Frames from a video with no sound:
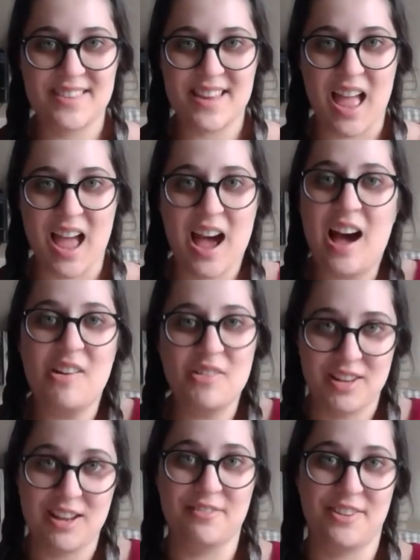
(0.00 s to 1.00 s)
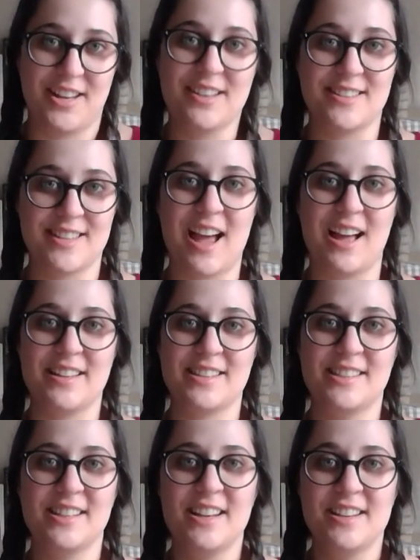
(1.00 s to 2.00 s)
How lovely is that?
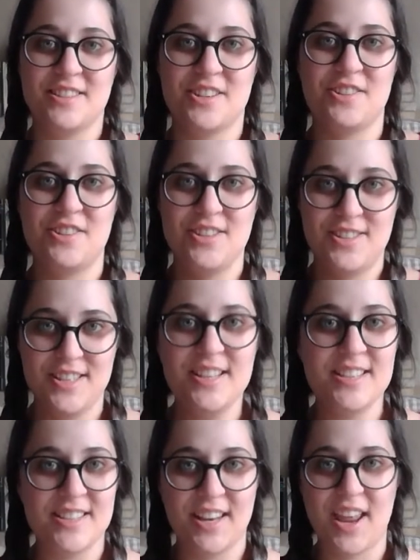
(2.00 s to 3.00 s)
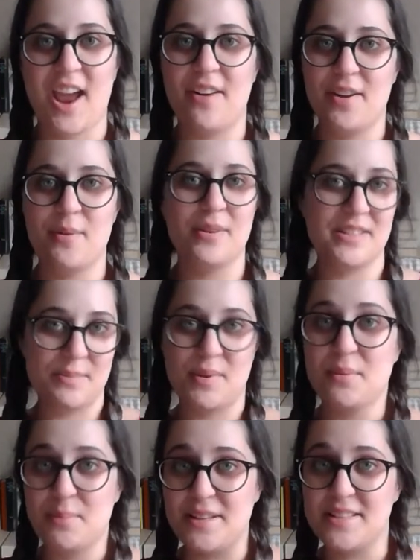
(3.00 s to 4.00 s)
So she sees that Harry wants a
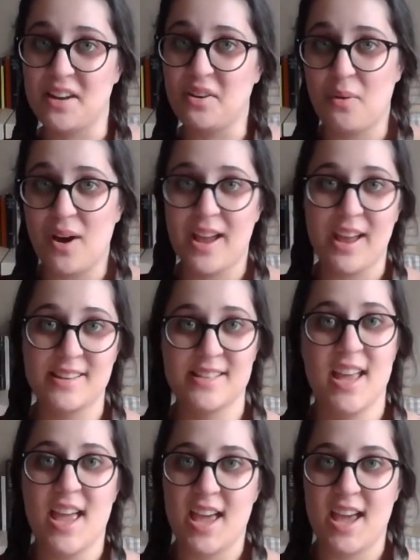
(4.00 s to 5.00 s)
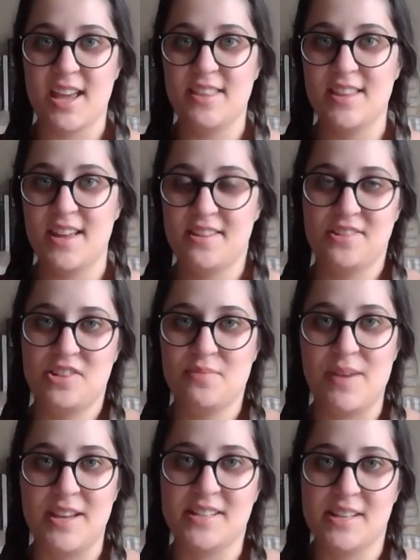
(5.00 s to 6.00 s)
bit of peace and quiet, and then she
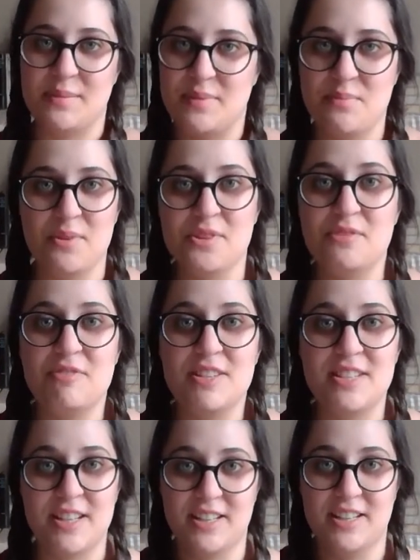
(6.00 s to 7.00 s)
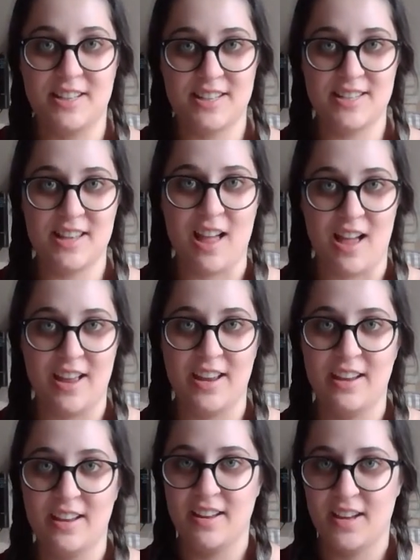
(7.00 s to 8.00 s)
makes up the most ridiculous
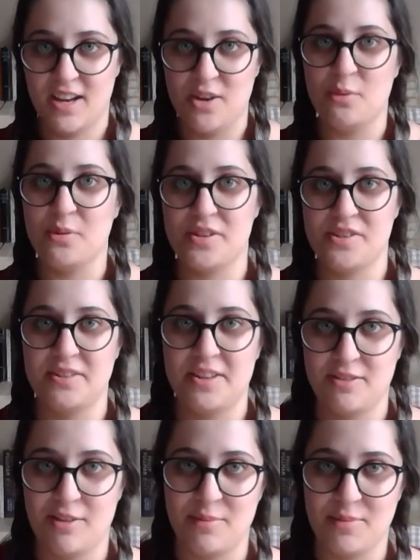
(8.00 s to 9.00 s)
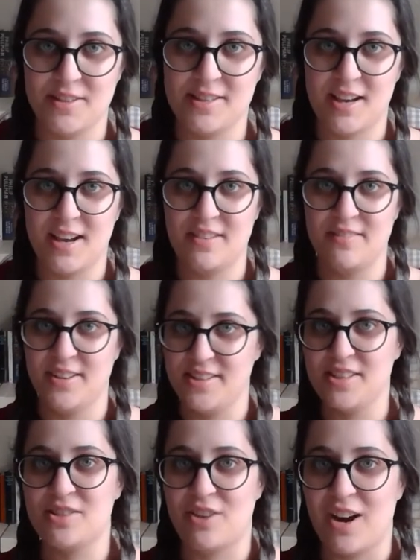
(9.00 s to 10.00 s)
lie in order to give him the time and
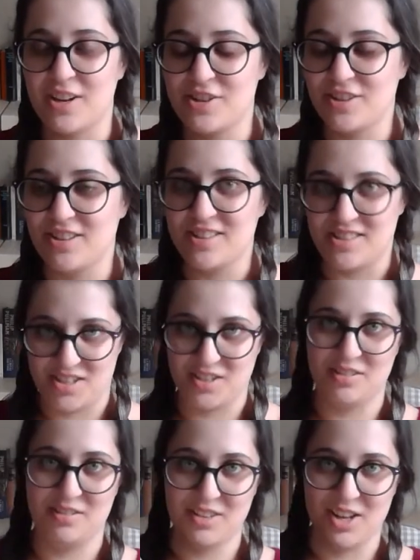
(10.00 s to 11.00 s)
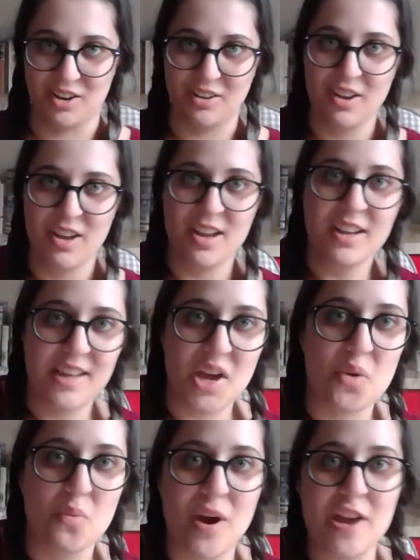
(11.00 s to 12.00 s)
distraction to, you know,
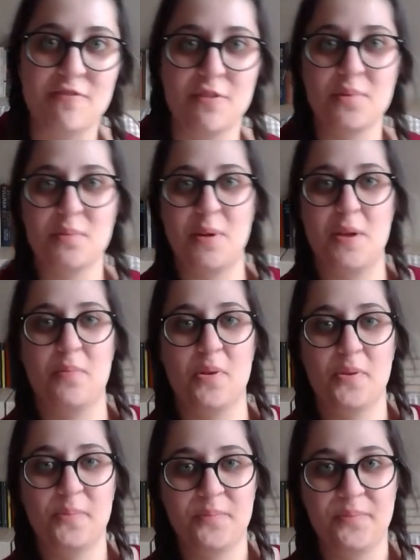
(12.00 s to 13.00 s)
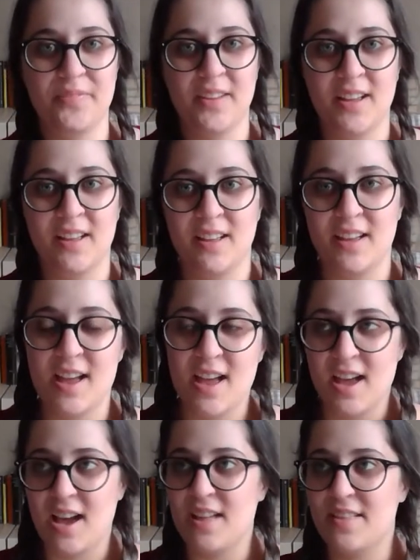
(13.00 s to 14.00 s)
get away from the people.
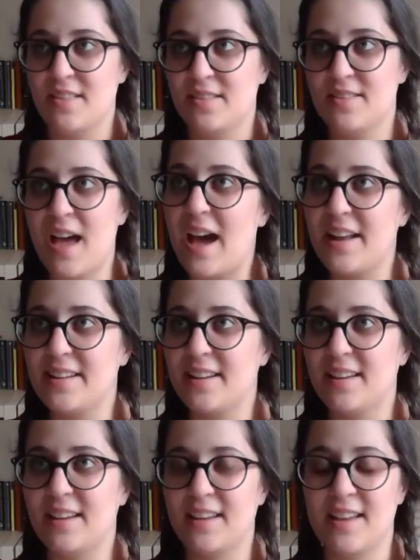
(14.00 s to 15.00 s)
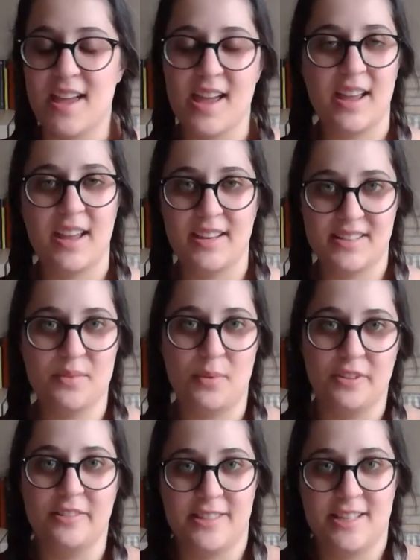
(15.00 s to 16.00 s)
That is the
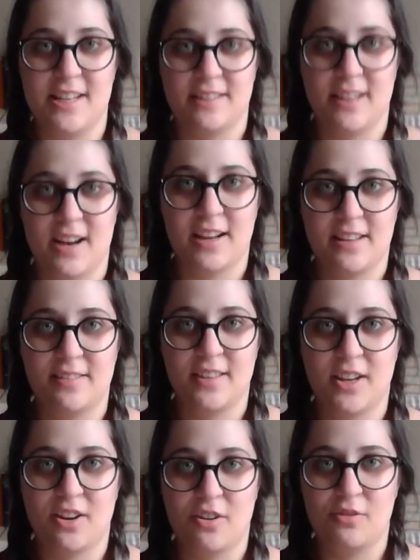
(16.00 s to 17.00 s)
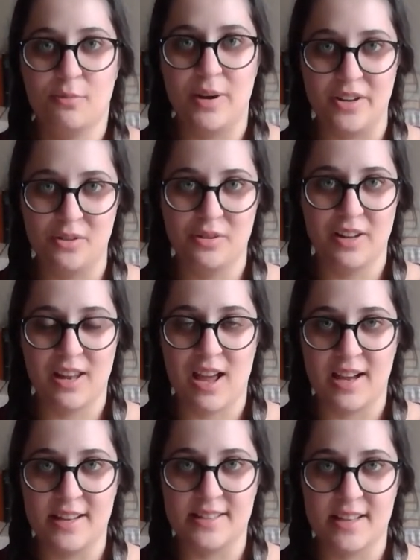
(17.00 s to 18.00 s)
one scene that I can think of where Luna
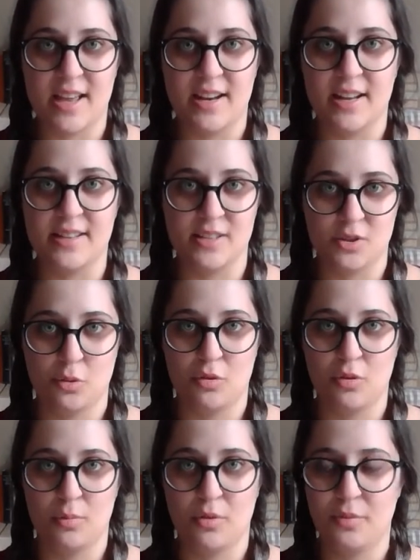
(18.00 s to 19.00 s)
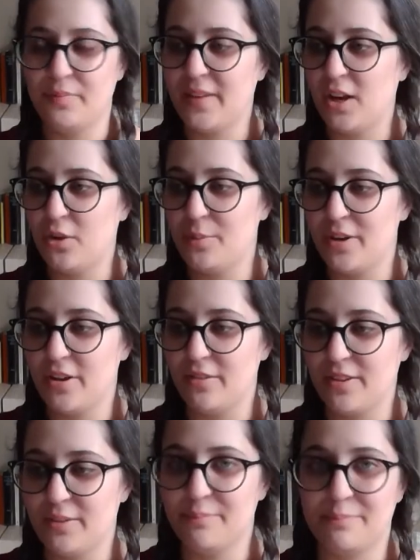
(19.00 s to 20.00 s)
lies, and it's adorable. Hello,
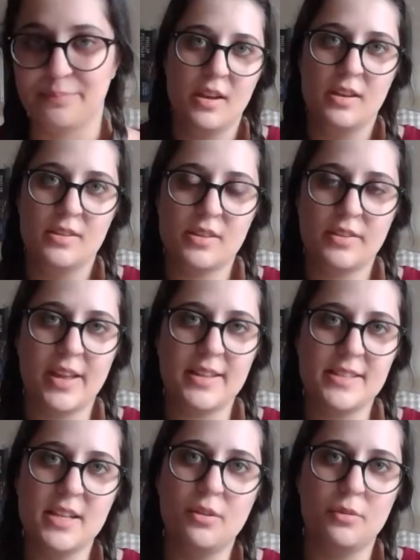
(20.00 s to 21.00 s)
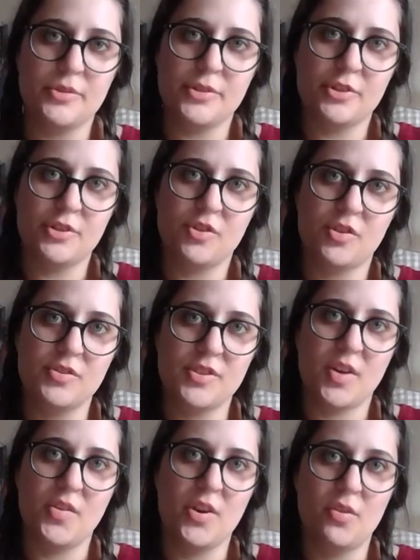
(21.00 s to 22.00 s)
Minerva. So that scene also shows
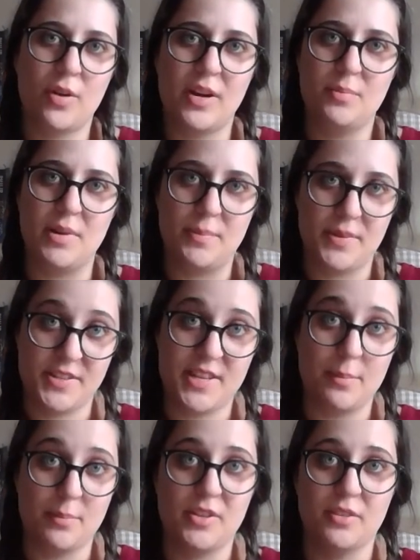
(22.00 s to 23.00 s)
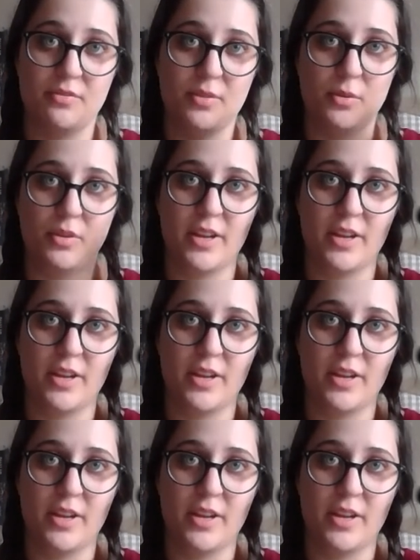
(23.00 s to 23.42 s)
how incredibly perceptive Luna